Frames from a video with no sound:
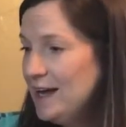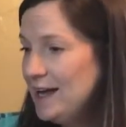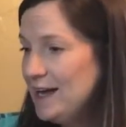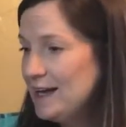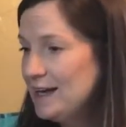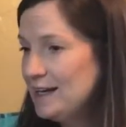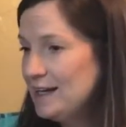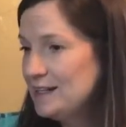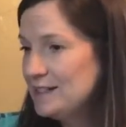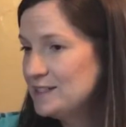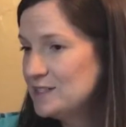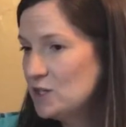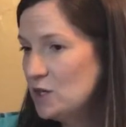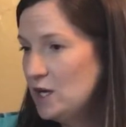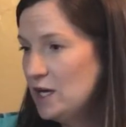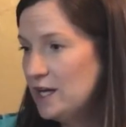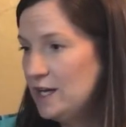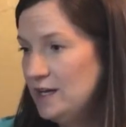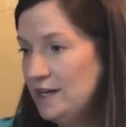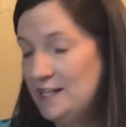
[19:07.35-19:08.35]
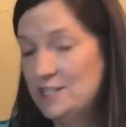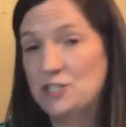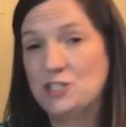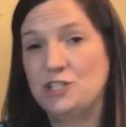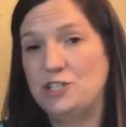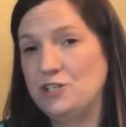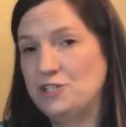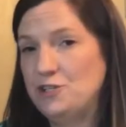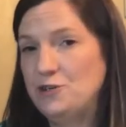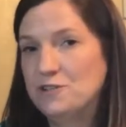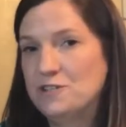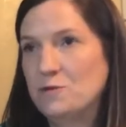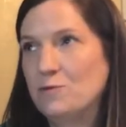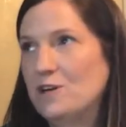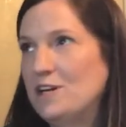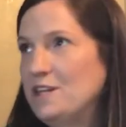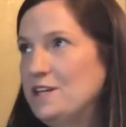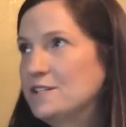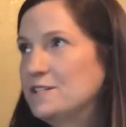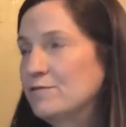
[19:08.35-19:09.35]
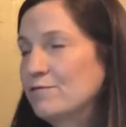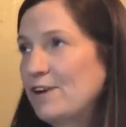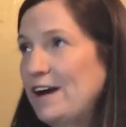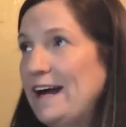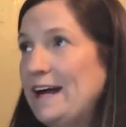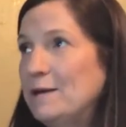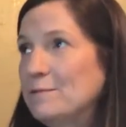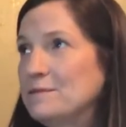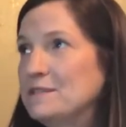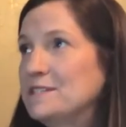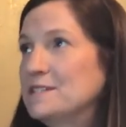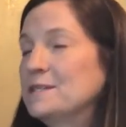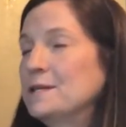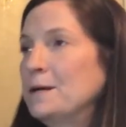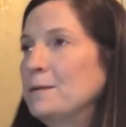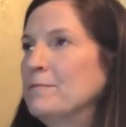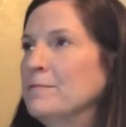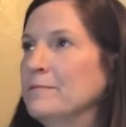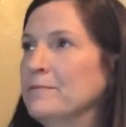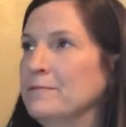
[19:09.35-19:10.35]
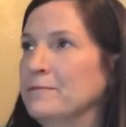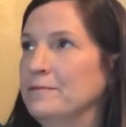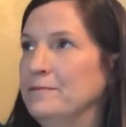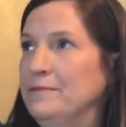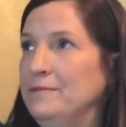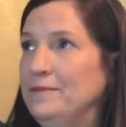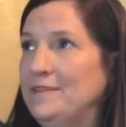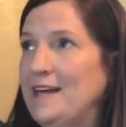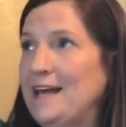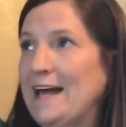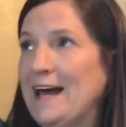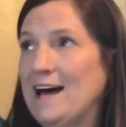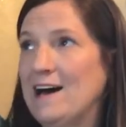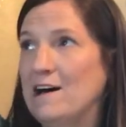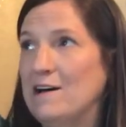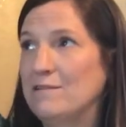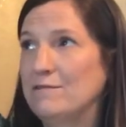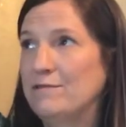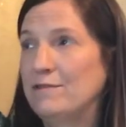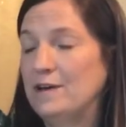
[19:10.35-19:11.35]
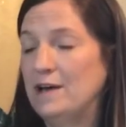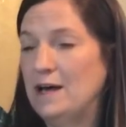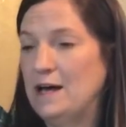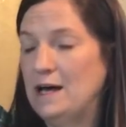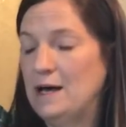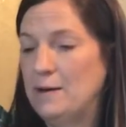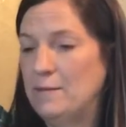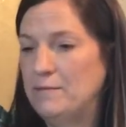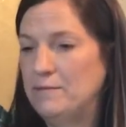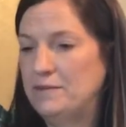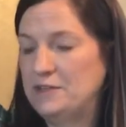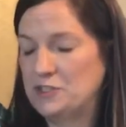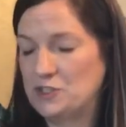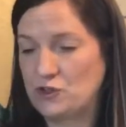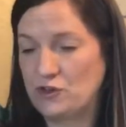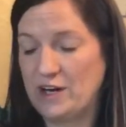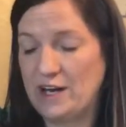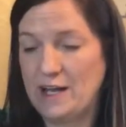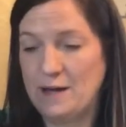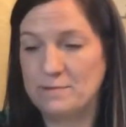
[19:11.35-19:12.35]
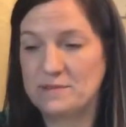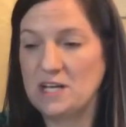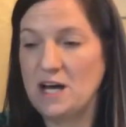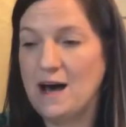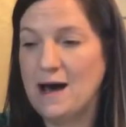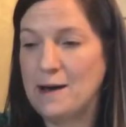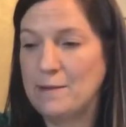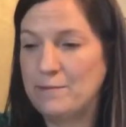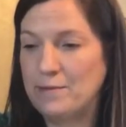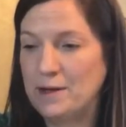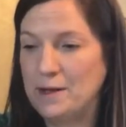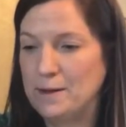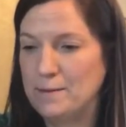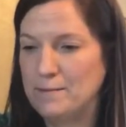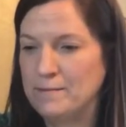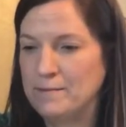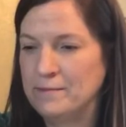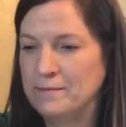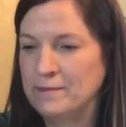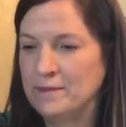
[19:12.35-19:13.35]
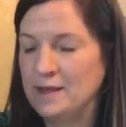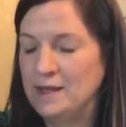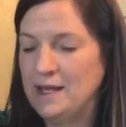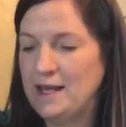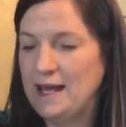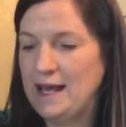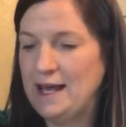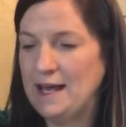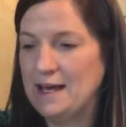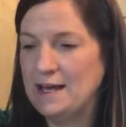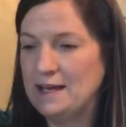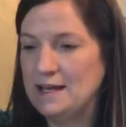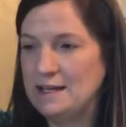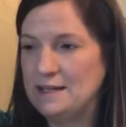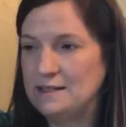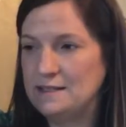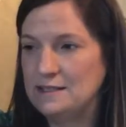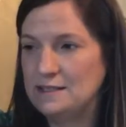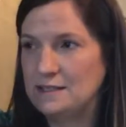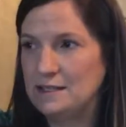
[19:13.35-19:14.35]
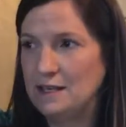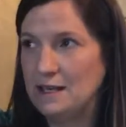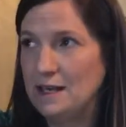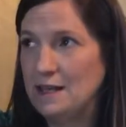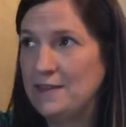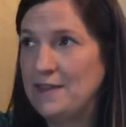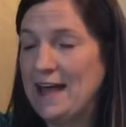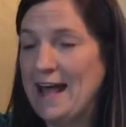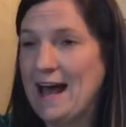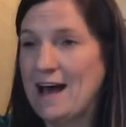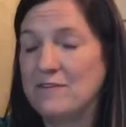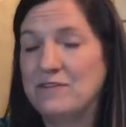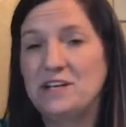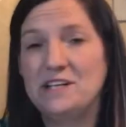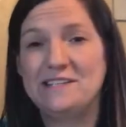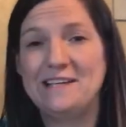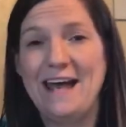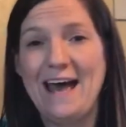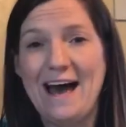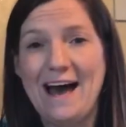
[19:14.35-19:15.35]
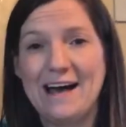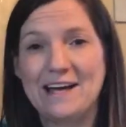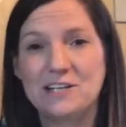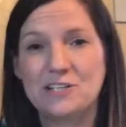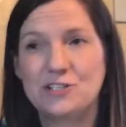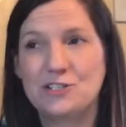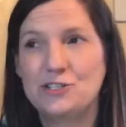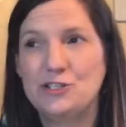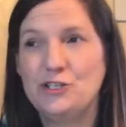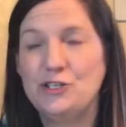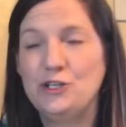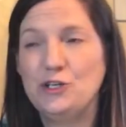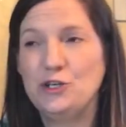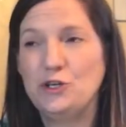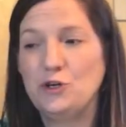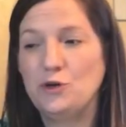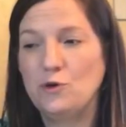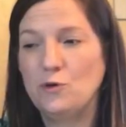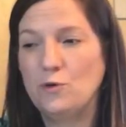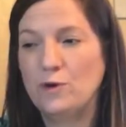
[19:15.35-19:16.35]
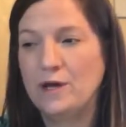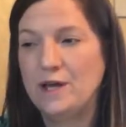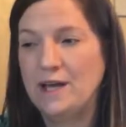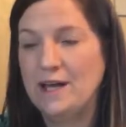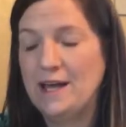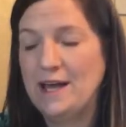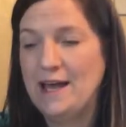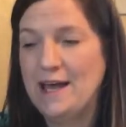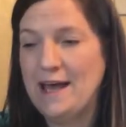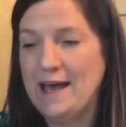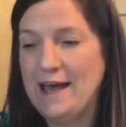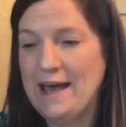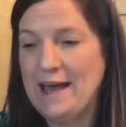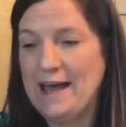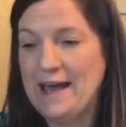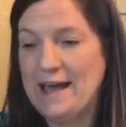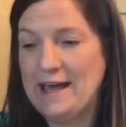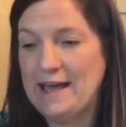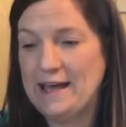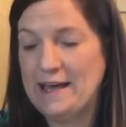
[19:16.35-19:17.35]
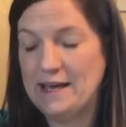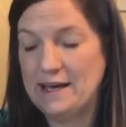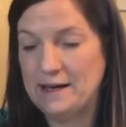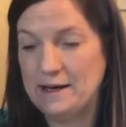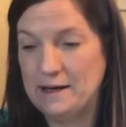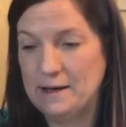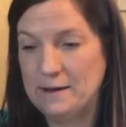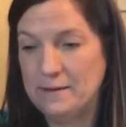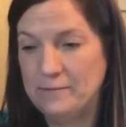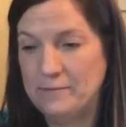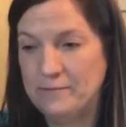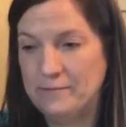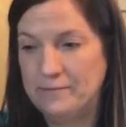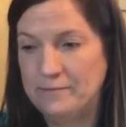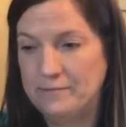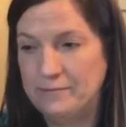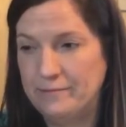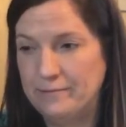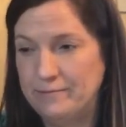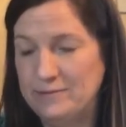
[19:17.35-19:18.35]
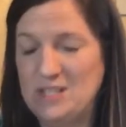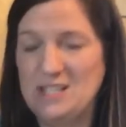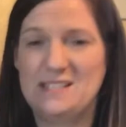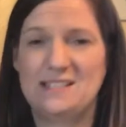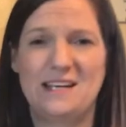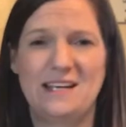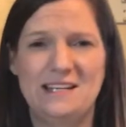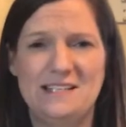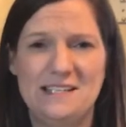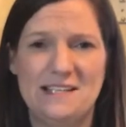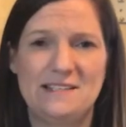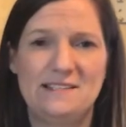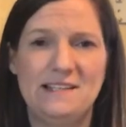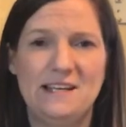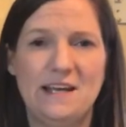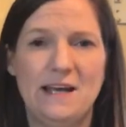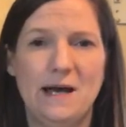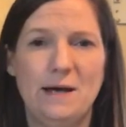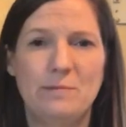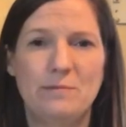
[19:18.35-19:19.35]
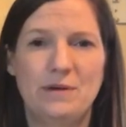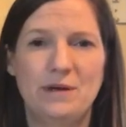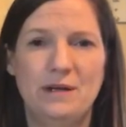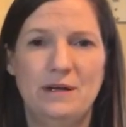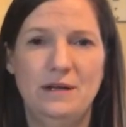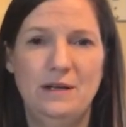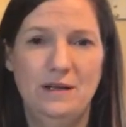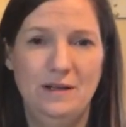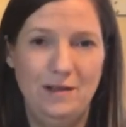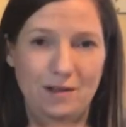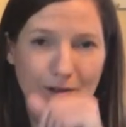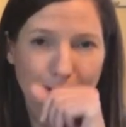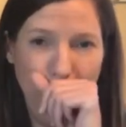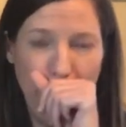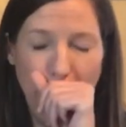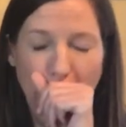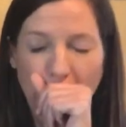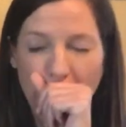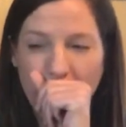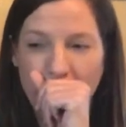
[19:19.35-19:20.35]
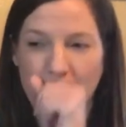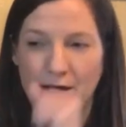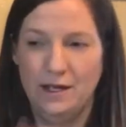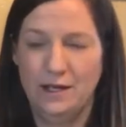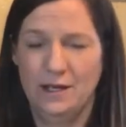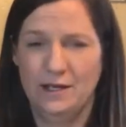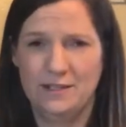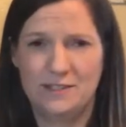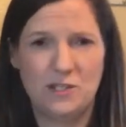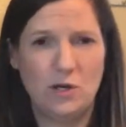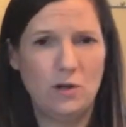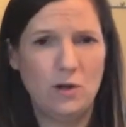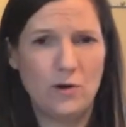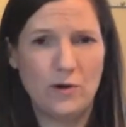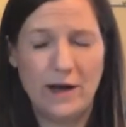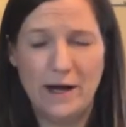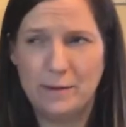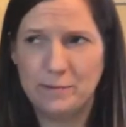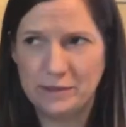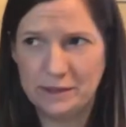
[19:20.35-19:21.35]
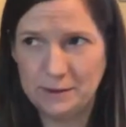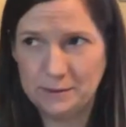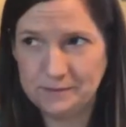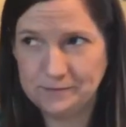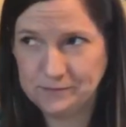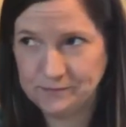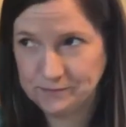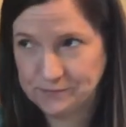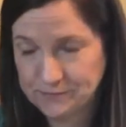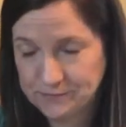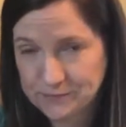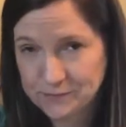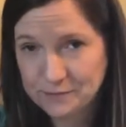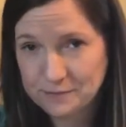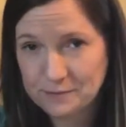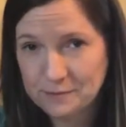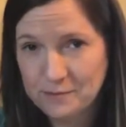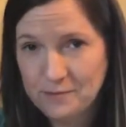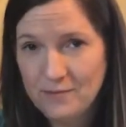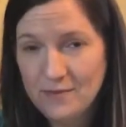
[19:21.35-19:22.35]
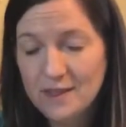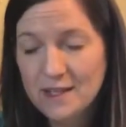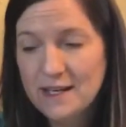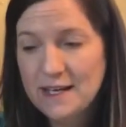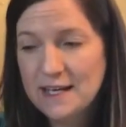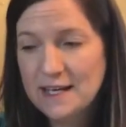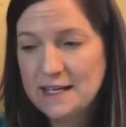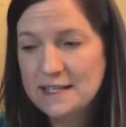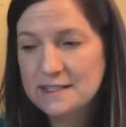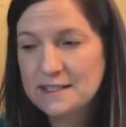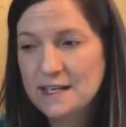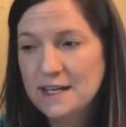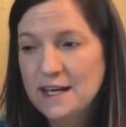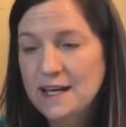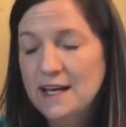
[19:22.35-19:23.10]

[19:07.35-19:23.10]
And it's just using one of these frames. They have the string up top, and they have it attached to a just like a Dixie cup, solo cup. And